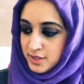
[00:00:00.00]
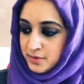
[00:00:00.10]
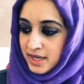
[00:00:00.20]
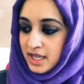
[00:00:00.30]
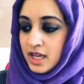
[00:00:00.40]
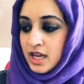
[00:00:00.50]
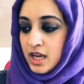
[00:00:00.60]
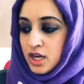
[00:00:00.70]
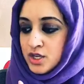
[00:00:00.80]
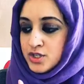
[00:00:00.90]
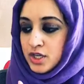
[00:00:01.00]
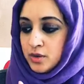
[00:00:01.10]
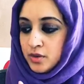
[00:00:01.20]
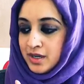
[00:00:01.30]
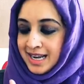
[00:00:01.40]
Okay,
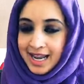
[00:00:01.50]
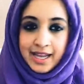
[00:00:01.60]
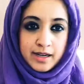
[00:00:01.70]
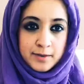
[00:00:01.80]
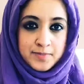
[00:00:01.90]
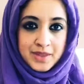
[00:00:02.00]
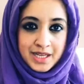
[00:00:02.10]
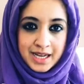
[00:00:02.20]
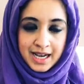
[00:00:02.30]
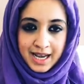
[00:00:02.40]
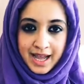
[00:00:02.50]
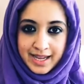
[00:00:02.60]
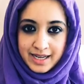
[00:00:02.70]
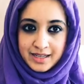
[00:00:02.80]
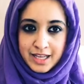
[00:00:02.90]
so the
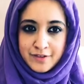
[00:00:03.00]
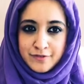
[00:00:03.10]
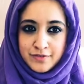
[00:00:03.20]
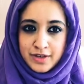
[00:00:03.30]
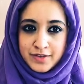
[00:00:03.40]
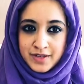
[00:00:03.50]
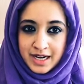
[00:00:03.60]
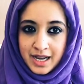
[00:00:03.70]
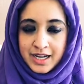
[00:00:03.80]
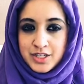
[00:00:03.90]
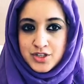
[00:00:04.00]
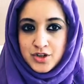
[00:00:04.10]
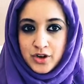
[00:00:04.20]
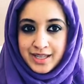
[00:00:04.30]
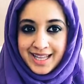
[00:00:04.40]
client, if the client is
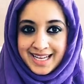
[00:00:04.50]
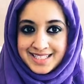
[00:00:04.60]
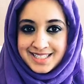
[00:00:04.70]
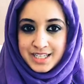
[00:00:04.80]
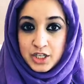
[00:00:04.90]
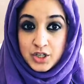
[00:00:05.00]
not yet